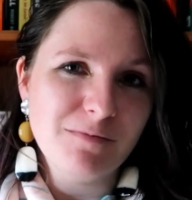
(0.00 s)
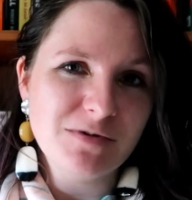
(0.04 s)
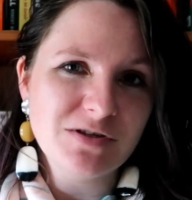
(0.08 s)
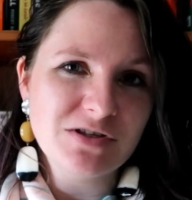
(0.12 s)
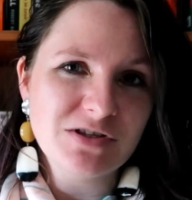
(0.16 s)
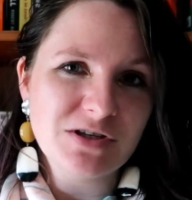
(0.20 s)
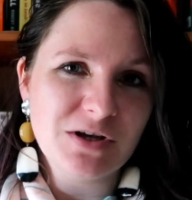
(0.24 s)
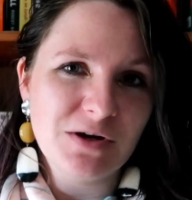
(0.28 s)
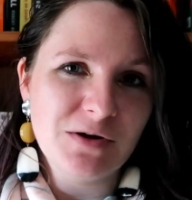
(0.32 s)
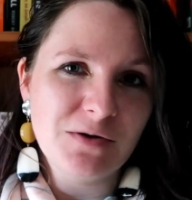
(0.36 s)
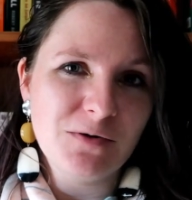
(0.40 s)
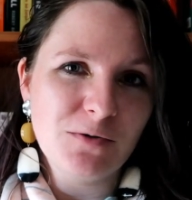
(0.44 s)

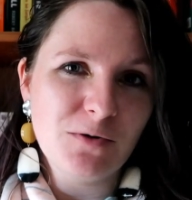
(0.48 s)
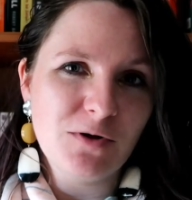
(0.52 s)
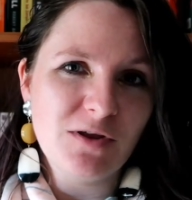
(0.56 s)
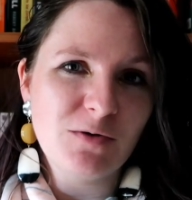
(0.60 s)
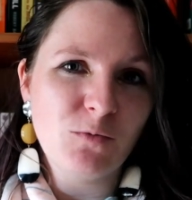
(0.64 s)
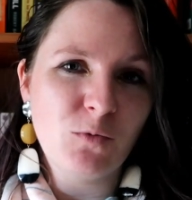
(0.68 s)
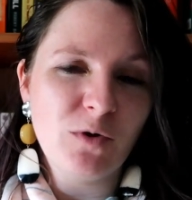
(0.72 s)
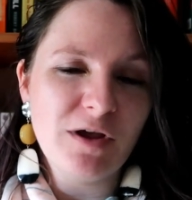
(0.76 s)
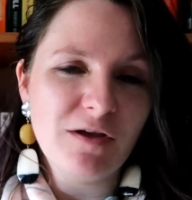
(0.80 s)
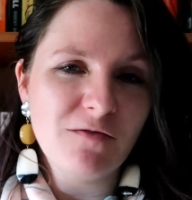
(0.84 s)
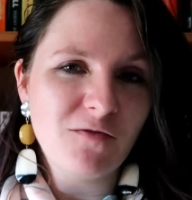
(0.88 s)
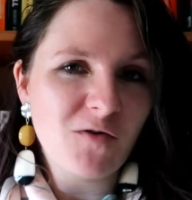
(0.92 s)
So
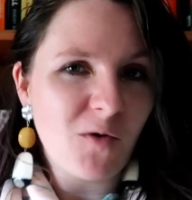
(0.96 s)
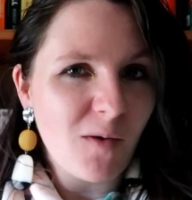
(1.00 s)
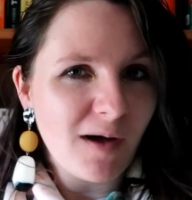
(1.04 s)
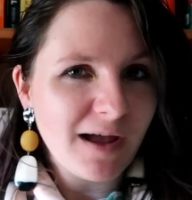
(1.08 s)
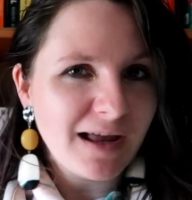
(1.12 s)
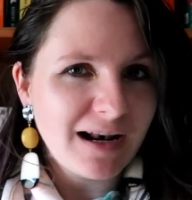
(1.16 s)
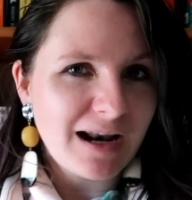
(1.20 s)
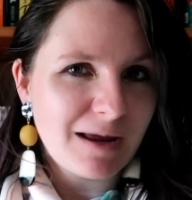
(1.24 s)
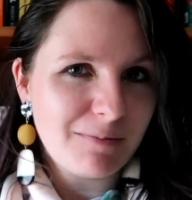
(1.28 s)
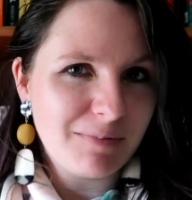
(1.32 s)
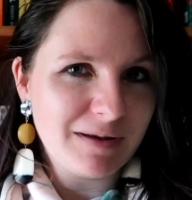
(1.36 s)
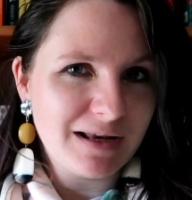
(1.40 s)
we have
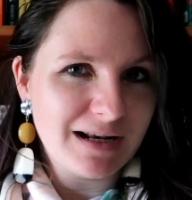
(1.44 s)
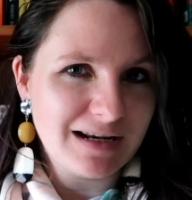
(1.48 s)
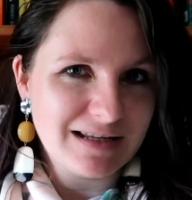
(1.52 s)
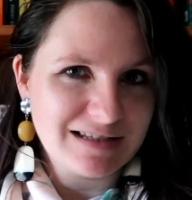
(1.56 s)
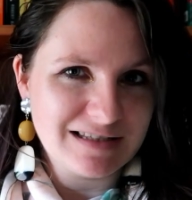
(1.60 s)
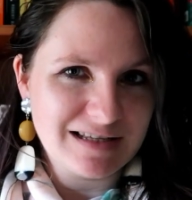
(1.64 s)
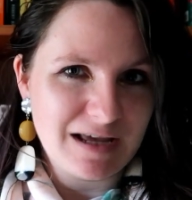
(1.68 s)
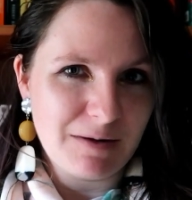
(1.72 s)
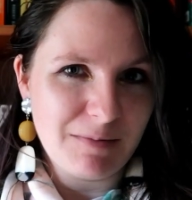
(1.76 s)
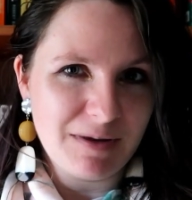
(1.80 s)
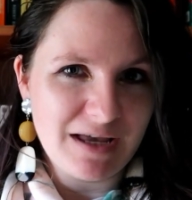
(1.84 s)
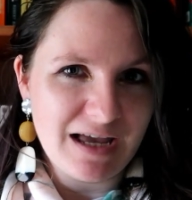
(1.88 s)
quite an epic
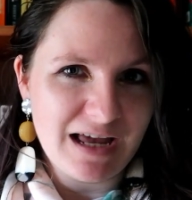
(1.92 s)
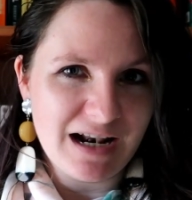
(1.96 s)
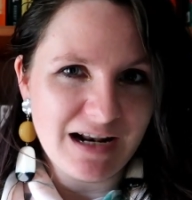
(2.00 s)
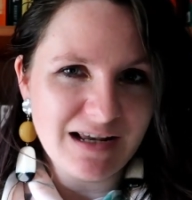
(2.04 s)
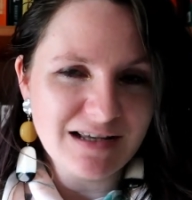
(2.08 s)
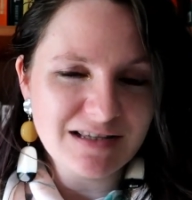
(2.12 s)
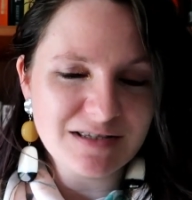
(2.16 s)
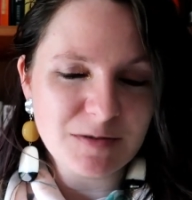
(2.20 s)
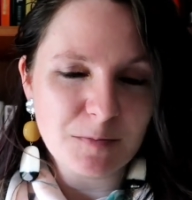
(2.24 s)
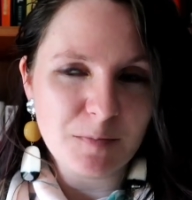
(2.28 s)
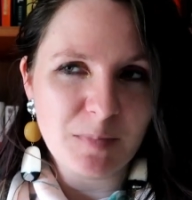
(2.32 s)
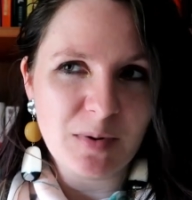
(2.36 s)
list coming at
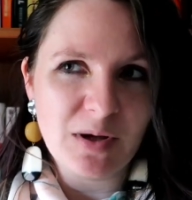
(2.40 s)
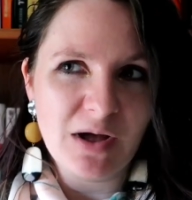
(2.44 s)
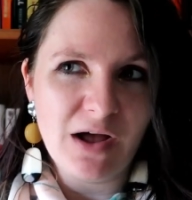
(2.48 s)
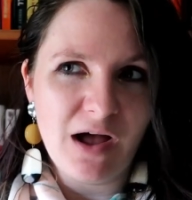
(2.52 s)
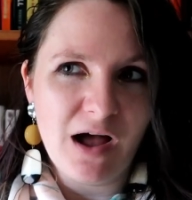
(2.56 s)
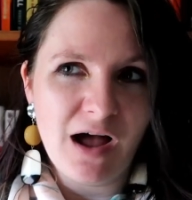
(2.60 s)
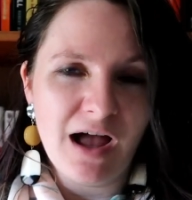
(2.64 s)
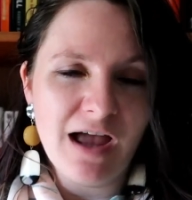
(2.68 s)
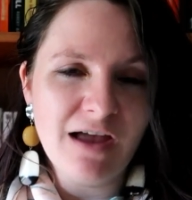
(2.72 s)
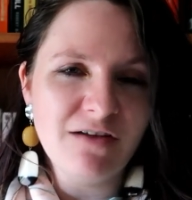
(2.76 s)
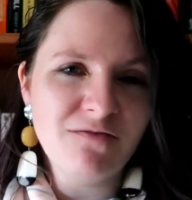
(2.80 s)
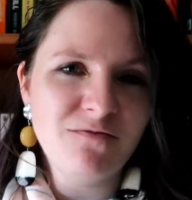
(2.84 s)
us,
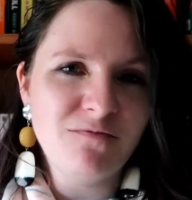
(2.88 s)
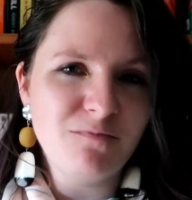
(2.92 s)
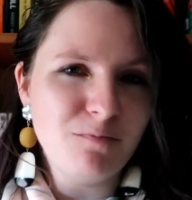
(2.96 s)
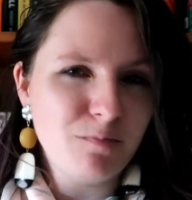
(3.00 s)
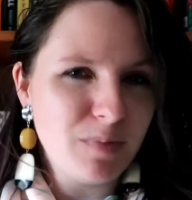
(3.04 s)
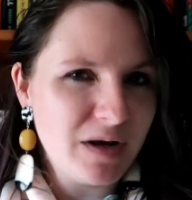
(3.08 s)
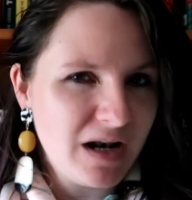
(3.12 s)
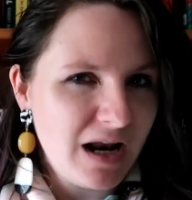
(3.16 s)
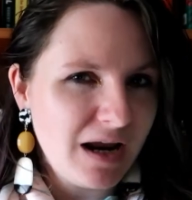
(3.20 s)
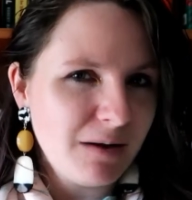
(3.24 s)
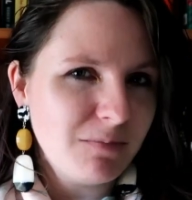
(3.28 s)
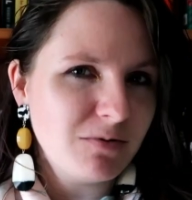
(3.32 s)
but I've
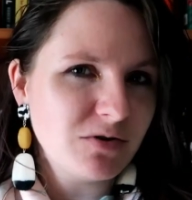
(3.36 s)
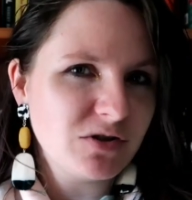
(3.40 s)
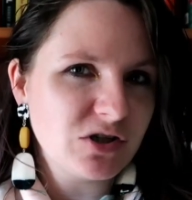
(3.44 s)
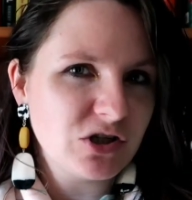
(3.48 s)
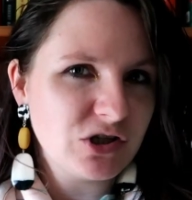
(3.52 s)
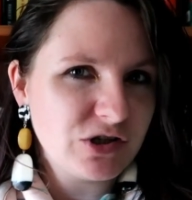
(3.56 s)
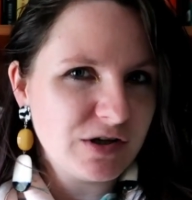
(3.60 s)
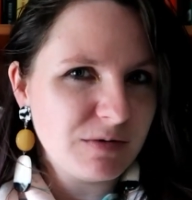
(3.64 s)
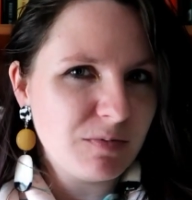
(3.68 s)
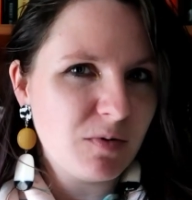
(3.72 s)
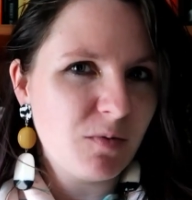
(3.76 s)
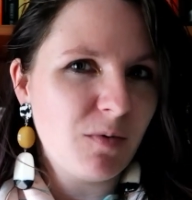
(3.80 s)
been able
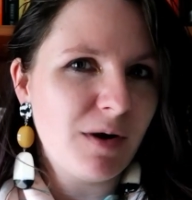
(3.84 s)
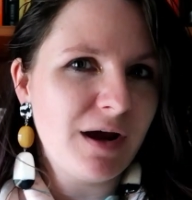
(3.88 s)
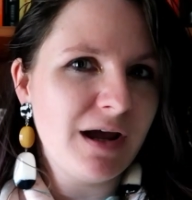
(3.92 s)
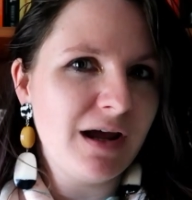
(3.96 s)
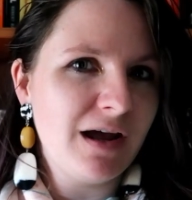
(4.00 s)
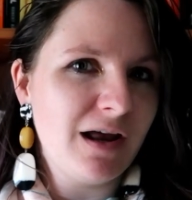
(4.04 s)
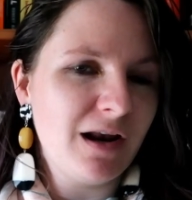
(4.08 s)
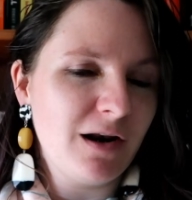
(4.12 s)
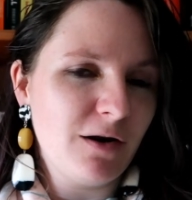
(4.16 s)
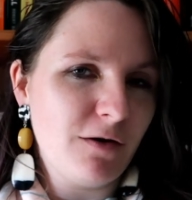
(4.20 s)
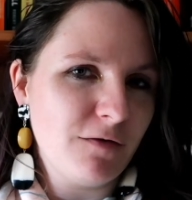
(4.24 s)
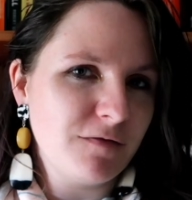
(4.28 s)
to chip
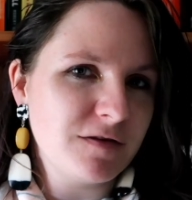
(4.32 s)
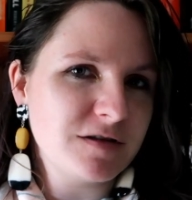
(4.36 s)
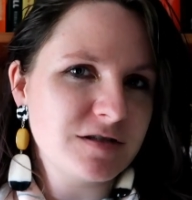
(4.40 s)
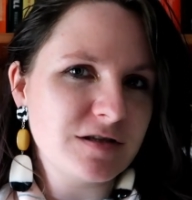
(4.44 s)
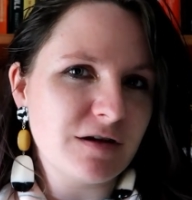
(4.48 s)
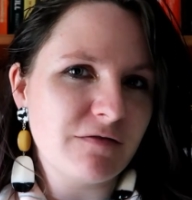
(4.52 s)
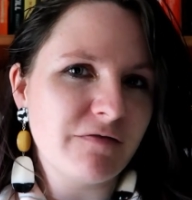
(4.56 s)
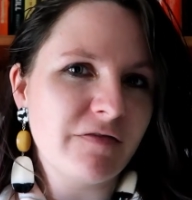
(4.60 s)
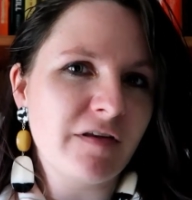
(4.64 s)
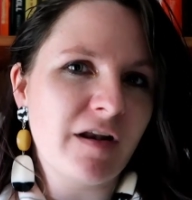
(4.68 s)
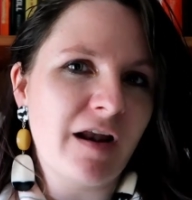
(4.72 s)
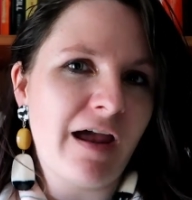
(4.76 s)
away at a lot of the
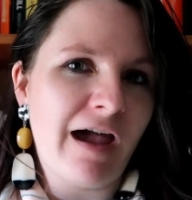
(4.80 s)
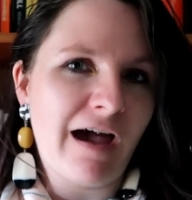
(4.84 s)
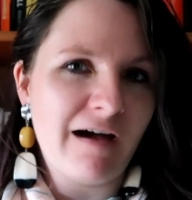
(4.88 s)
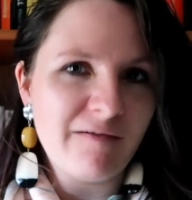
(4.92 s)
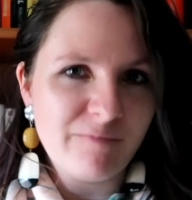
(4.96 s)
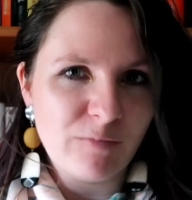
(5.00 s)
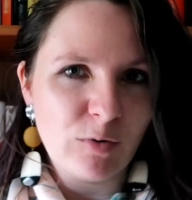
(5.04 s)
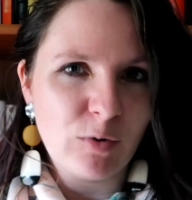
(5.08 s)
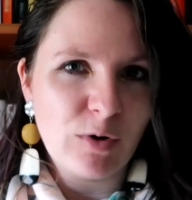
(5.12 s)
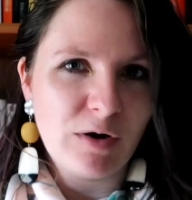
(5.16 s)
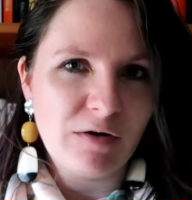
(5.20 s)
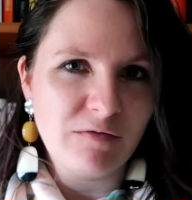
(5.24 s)
stuff that I
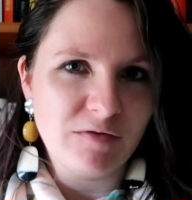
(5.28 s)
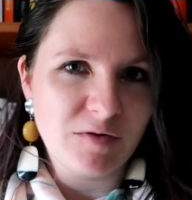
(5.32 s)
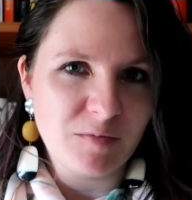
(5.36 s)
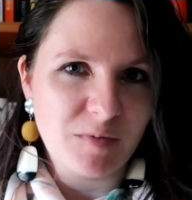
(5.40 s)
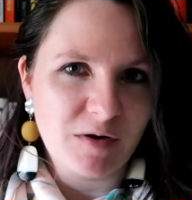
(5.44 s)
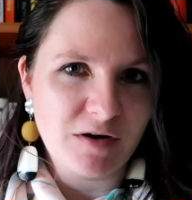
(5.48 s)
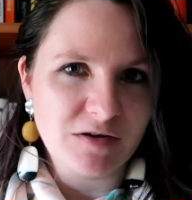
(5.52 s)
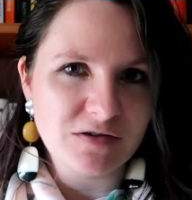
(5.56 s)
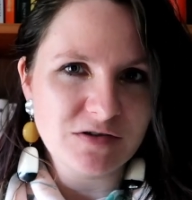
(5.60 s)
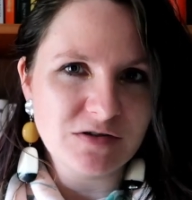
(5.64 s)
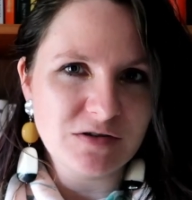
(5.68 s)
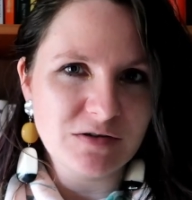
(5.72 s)
have bought over the
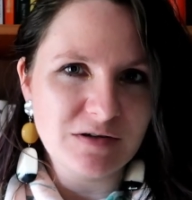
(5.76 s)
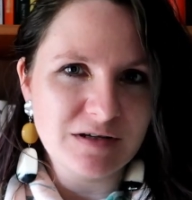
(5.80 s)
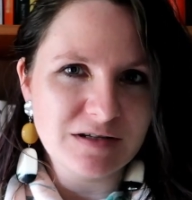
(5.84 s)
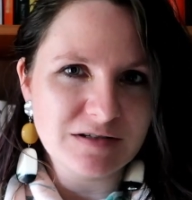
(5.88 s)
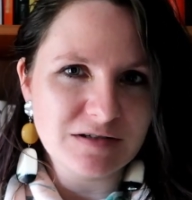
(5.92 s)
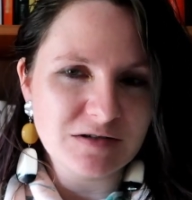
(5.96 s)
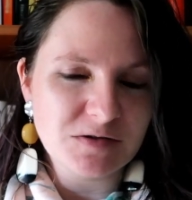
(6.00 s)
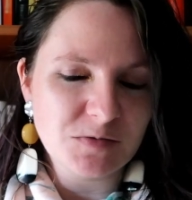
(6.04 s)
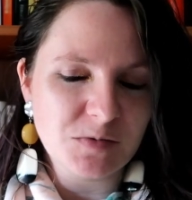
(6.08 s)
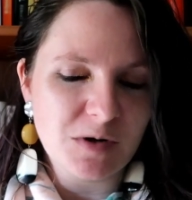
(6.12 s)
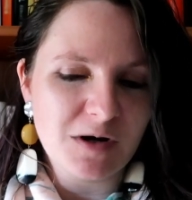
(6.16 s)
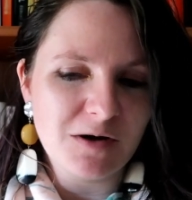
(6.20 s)
past 2
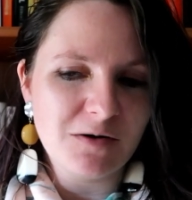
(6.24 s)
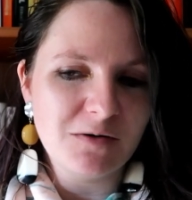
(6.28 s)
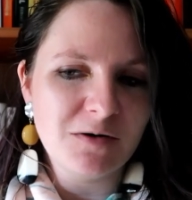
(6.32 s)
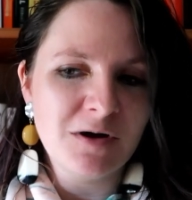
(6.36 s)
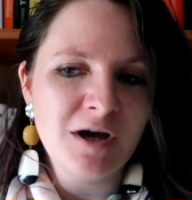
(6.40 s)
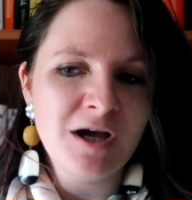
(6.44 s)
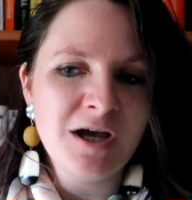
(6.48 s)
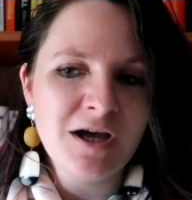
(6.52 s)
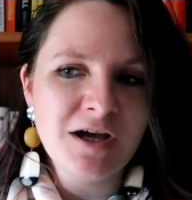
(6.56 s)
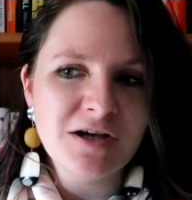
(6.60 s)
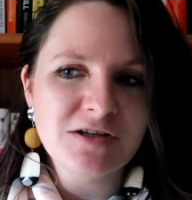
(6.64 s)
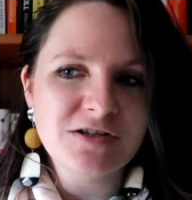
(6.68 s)
years as well.